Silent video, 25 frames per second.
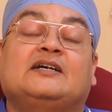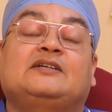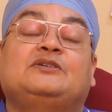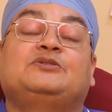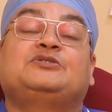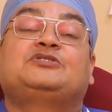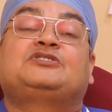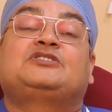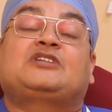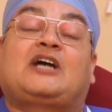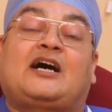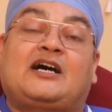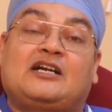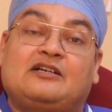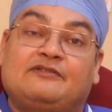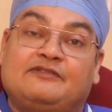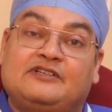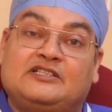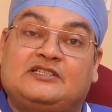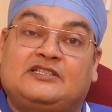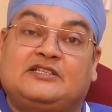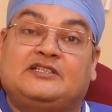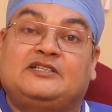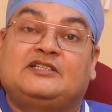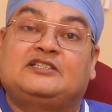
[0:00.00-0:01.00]
To start
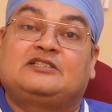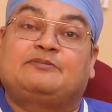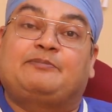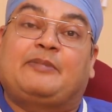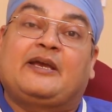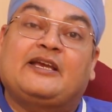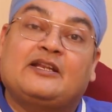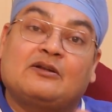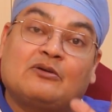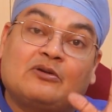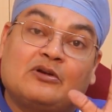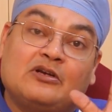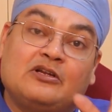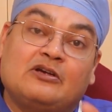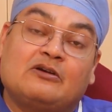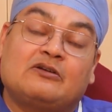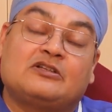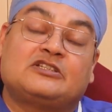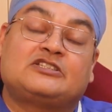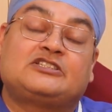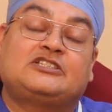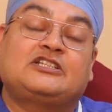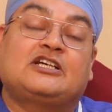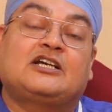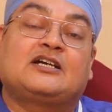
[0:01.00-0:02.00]
with, it is pain only on
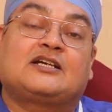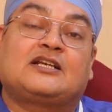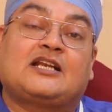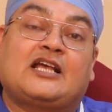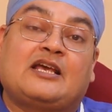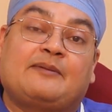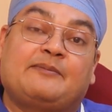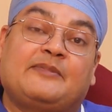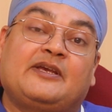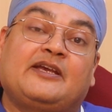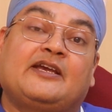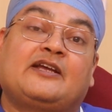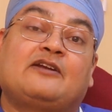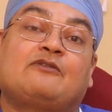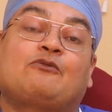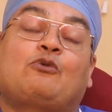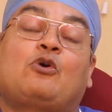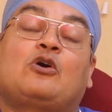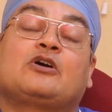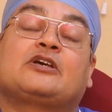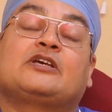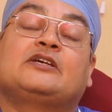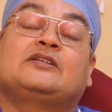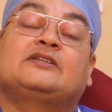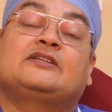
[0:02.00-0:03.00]
stair climbing and
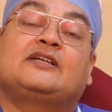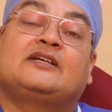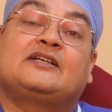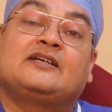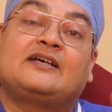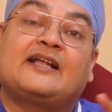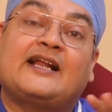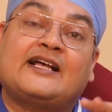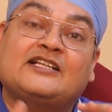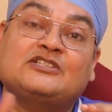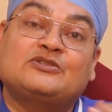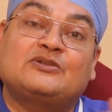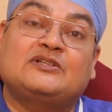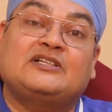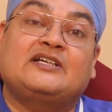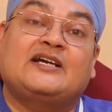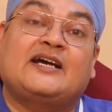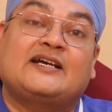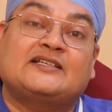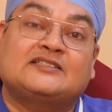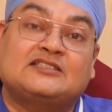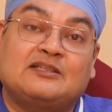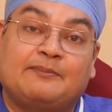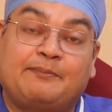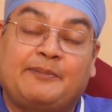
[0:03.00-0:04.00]
walking. Then gradually,
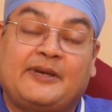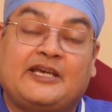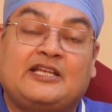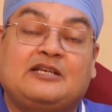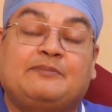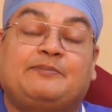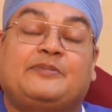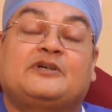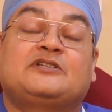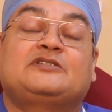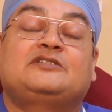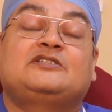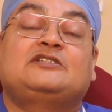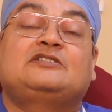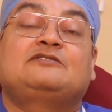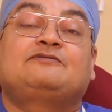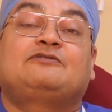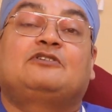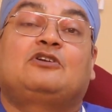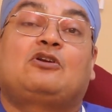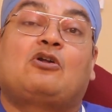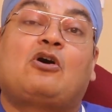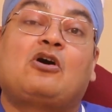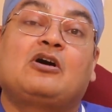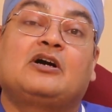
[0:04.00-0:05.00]
as the pain persists
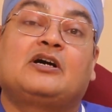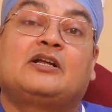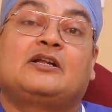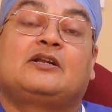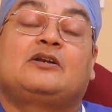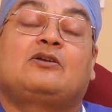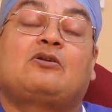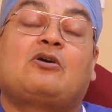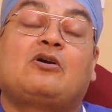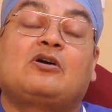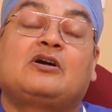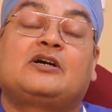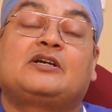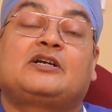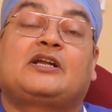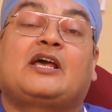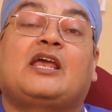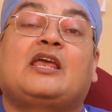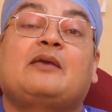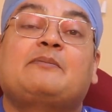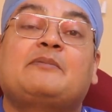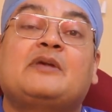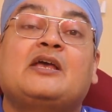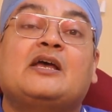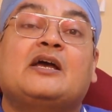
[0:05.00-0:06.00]
for longer and longer
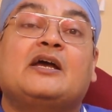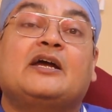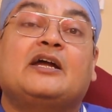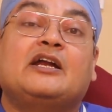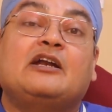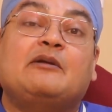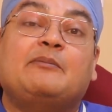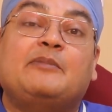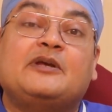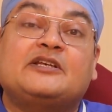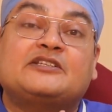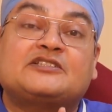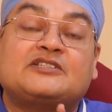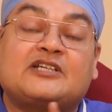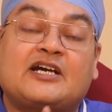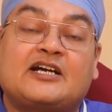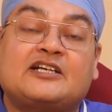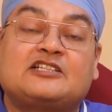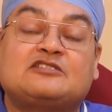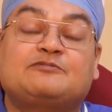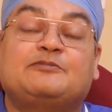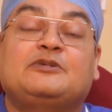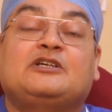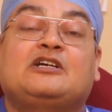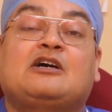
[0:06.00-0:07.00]
time, it
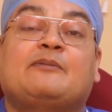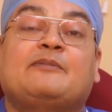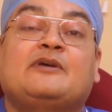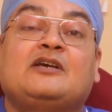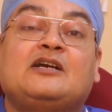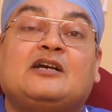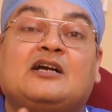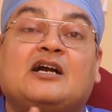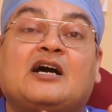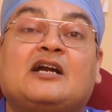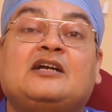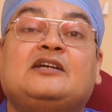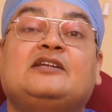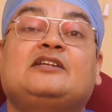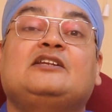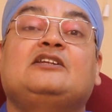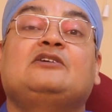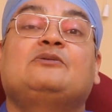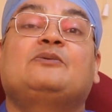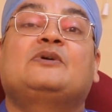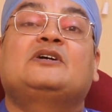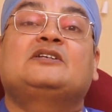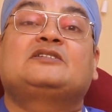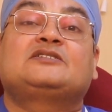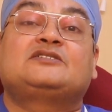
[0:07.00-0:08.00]
starts becoming
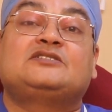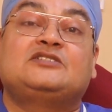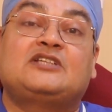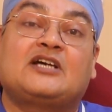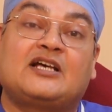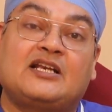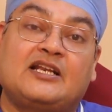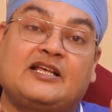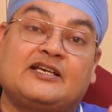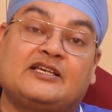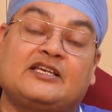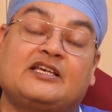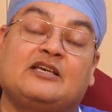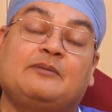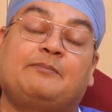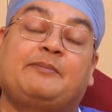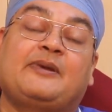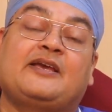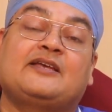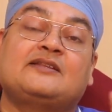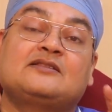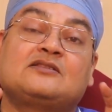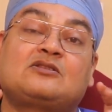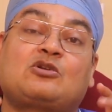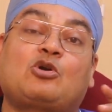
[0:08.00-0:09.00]
continuous dull aching
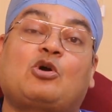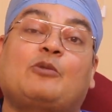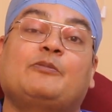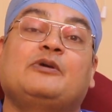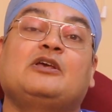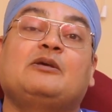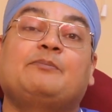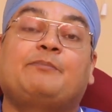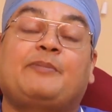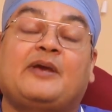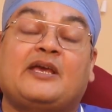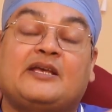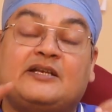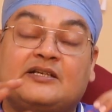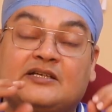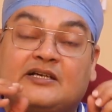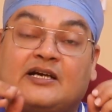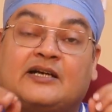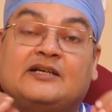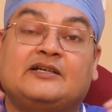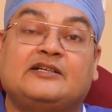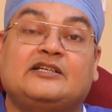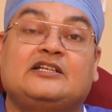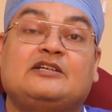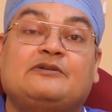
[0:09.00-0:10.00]
pain, throbbing pain,
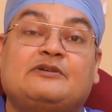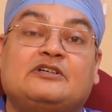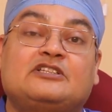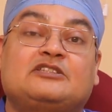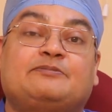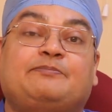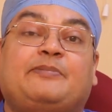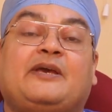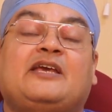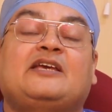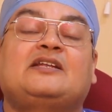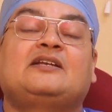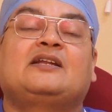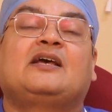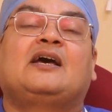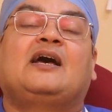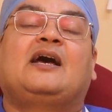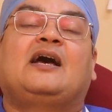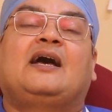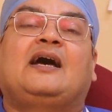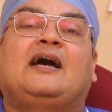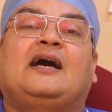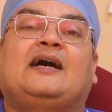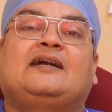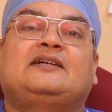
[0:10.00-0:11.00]
continuous pain,
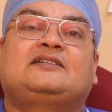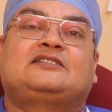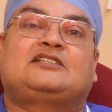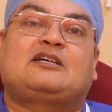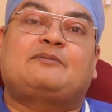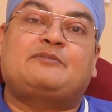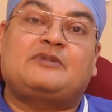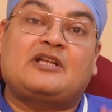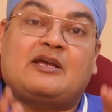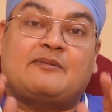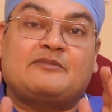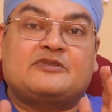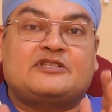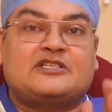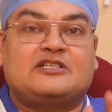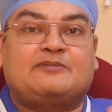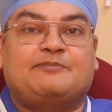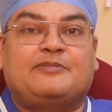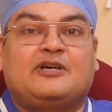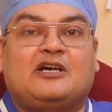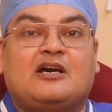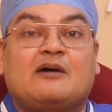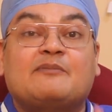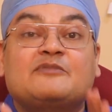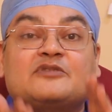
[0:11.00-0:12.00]
and sometimes it
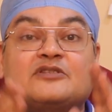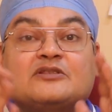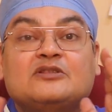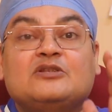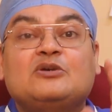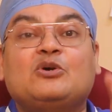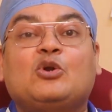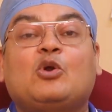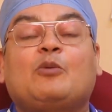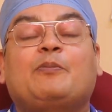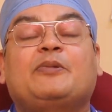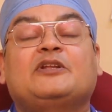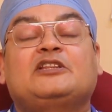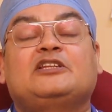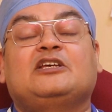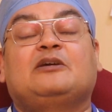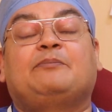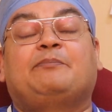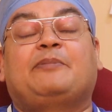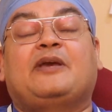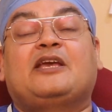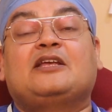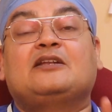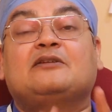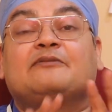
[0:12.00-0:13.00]
becomes neuropathic
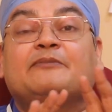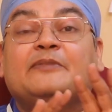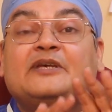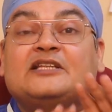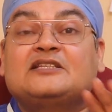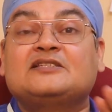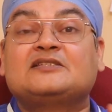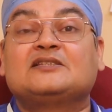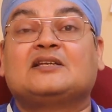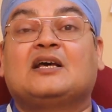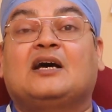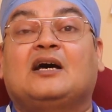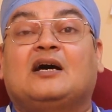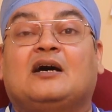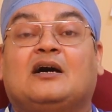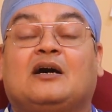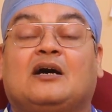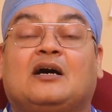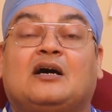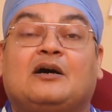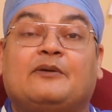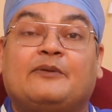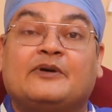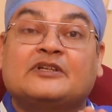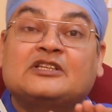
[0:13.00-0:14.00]
pain. Means
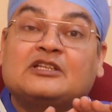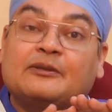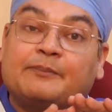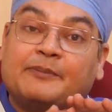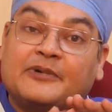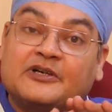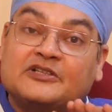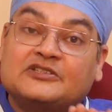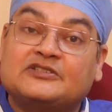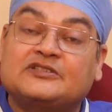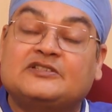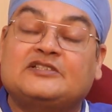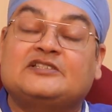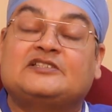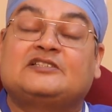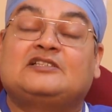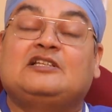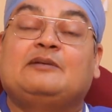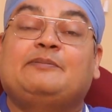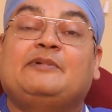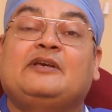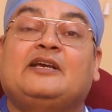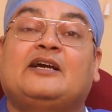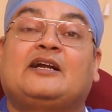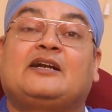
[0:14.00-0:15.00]
when the person is
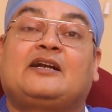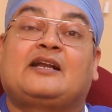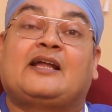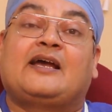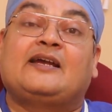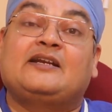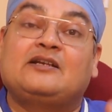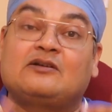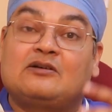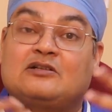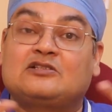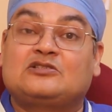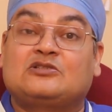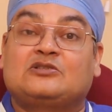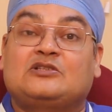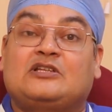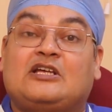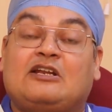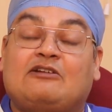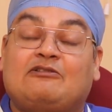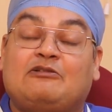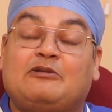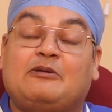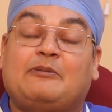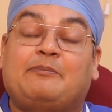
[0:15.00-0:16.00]
sleeping at night also
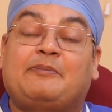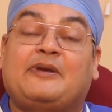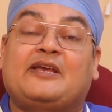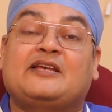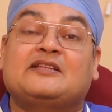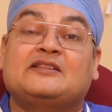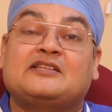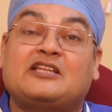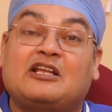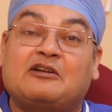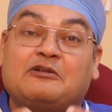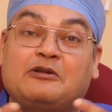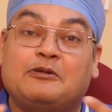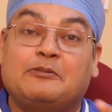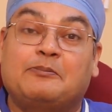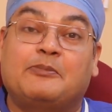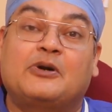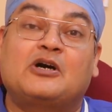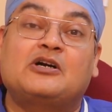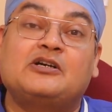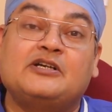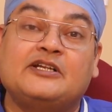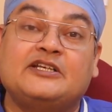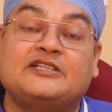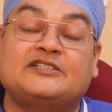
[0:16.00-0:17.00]
there will be pain, there will be
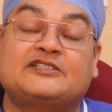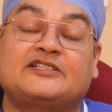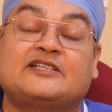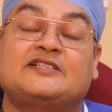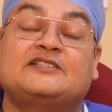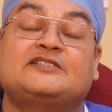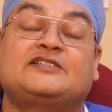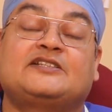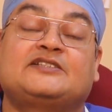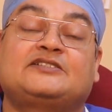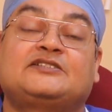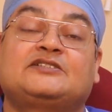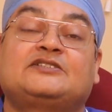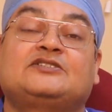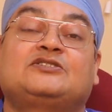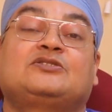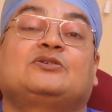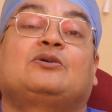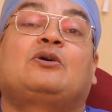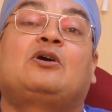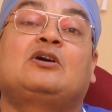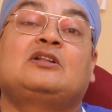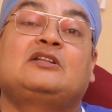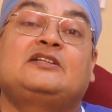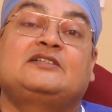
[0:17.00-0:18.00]
burning sensation.
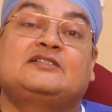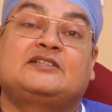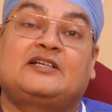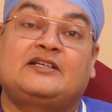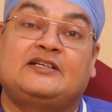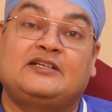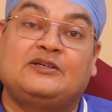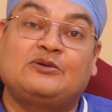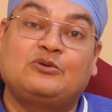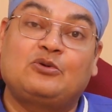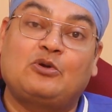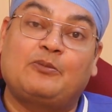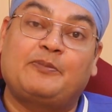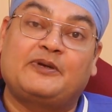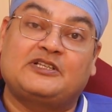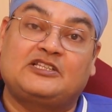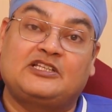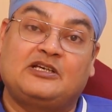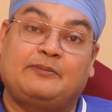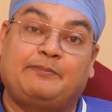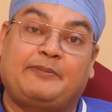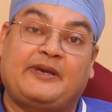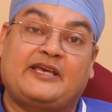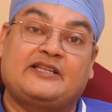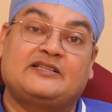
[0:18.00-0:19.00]
So all these are
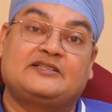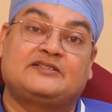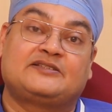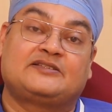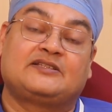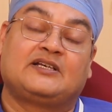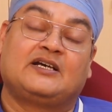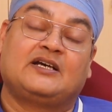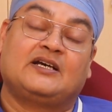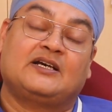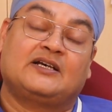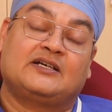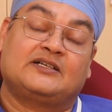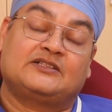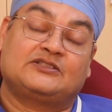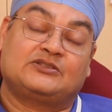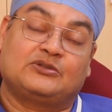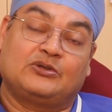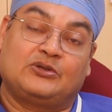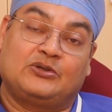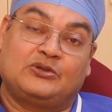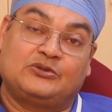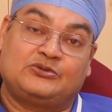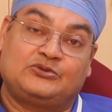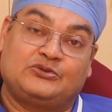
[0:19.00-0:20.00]
neuropathic pains.
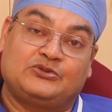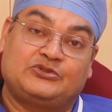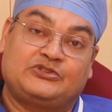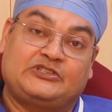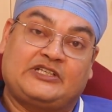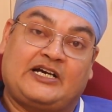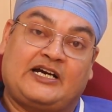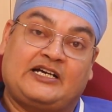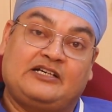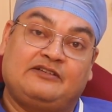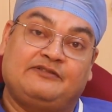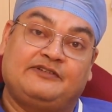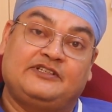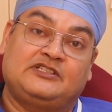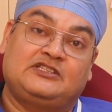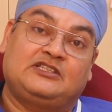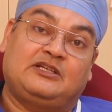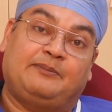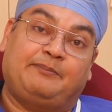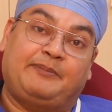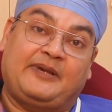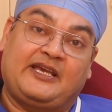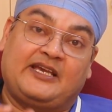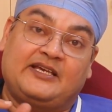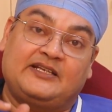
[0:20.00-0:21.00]
So to start with,
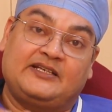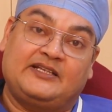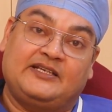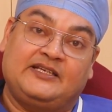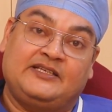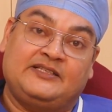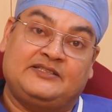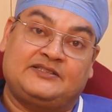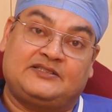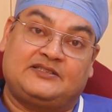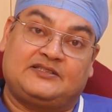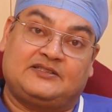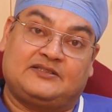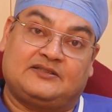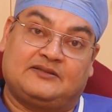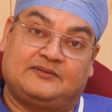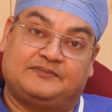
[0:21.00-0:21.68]
the pain is